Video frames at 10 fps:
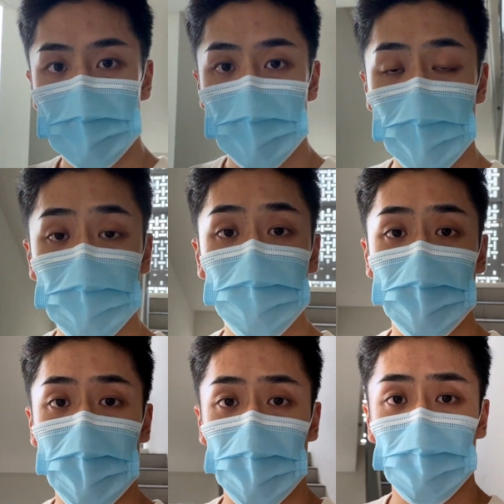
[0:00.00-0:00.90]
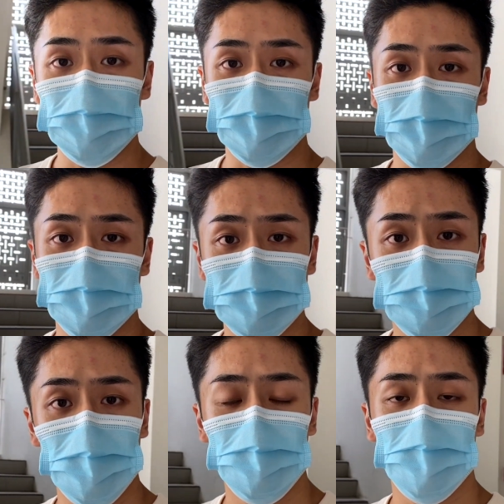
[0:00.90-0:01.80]
Anyway, I was at the
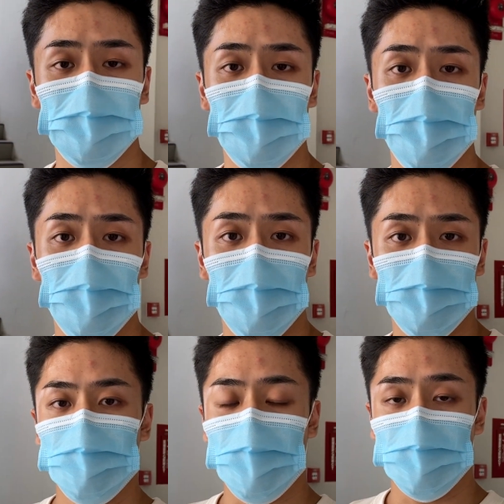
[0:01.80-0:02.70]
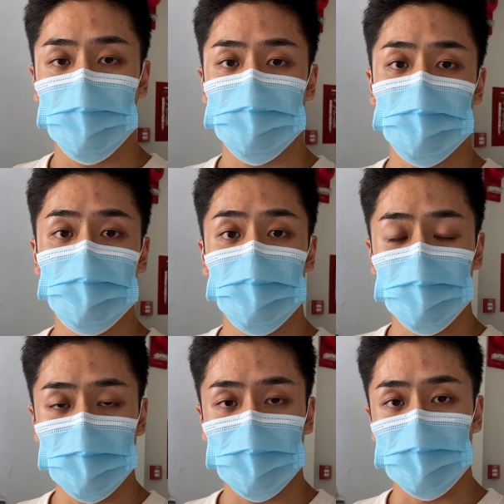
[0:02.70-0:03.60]
topic of what I'm actually
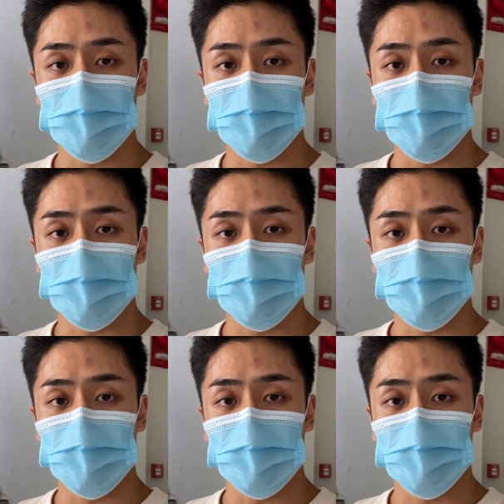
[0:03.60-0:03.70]
learning in